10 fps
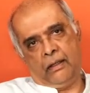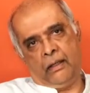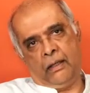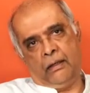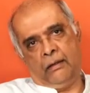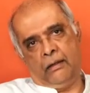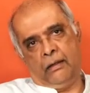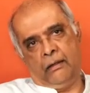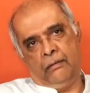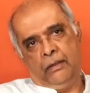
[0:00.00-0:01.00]

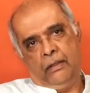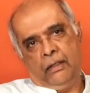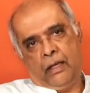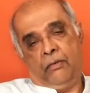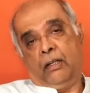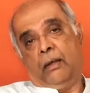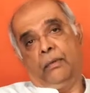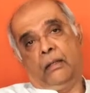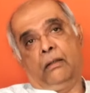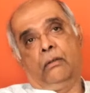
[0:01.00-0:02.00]
And every time
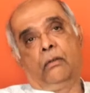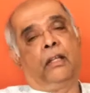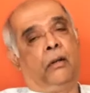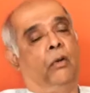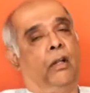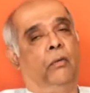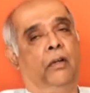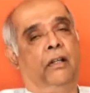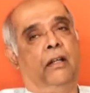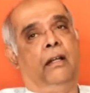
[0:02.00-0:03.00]
I couldn't get what I
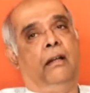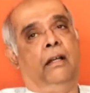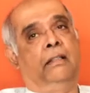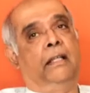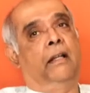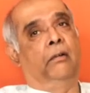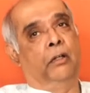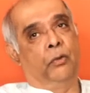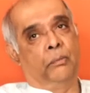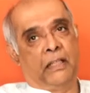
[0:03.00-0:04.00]
wanted, I said I will
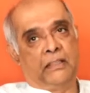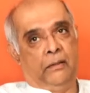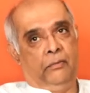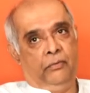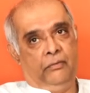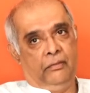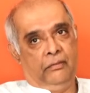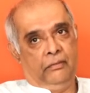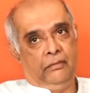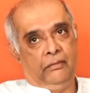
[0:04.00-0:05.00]
do it myself.
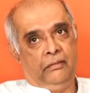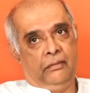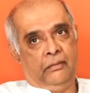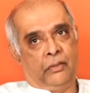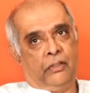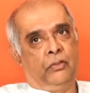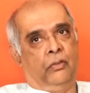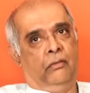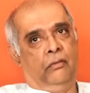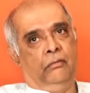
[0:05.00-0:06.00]
Okay.
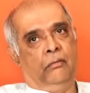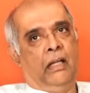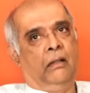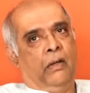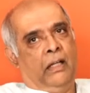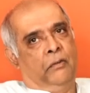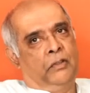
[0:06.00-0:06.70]
So while I